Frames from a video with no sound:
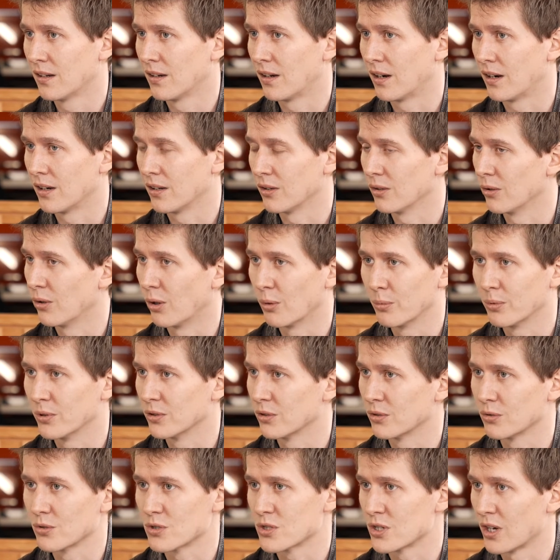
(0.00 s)
Are you open
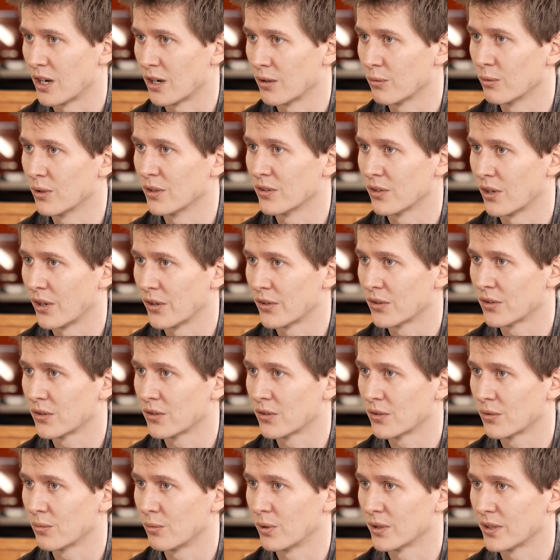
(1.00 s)
to share with
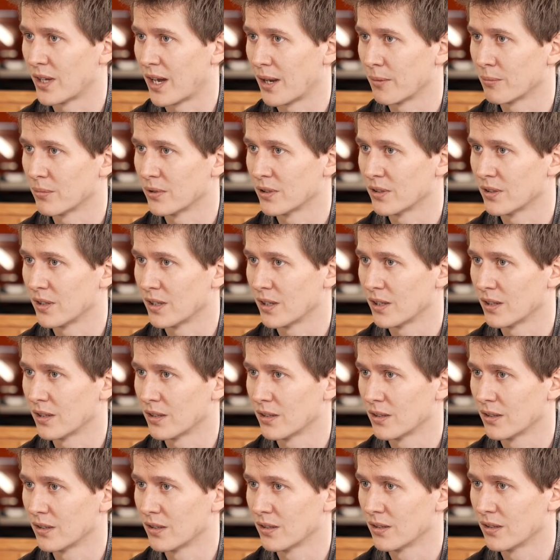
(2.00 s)
us what happened there
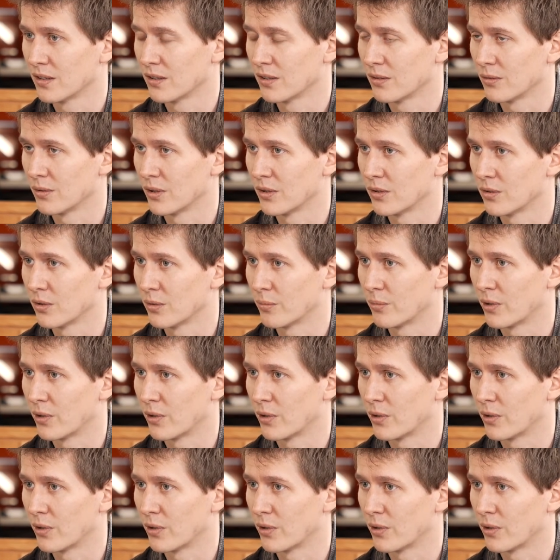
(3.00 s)
with your